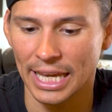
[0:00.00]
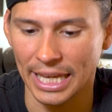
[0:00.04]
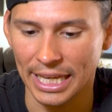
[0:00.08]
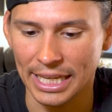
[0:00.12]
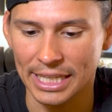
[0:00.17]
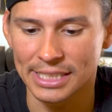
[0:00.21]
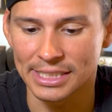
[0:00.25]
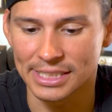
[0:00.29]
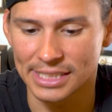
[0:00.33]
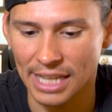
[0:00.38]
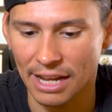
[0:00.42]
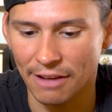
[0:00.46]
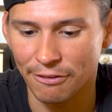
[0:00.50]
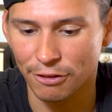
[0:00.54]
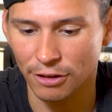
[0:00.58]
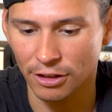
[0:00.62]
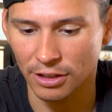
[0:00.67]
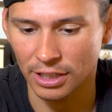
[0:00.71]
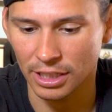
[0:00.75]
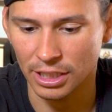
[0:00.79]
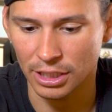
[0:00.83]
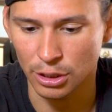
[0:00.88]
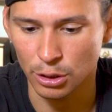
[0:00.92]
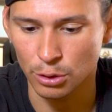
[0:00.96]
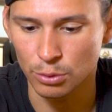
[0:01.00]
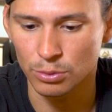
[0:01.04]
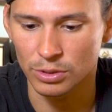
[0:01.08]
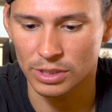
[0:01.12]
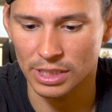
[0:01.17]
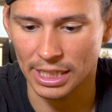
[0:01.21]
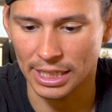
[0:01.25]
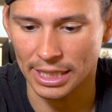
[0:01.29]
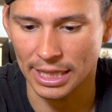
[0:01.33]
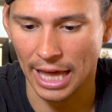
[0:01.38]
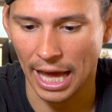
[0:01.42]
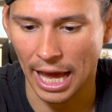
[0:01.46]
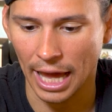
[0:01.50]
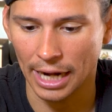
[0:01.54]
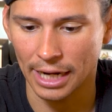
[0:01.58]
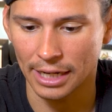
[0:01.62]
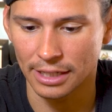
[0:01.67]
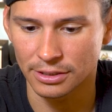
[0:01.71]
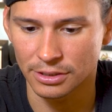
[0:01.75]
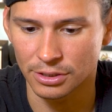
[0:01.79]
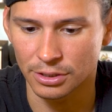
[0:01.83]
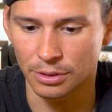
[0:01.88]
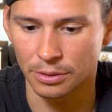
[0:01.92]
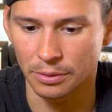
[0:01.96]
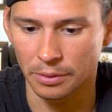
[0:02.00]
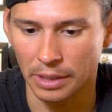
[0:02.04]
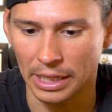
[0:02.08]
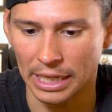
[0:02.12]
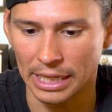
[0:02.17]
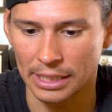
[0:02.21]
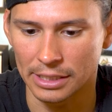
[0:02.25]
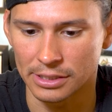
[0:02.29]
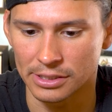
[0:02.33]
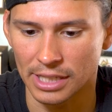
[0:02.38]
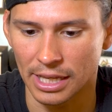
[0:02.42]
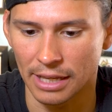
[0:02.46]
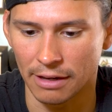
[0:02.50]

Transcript: he is definitely using that to his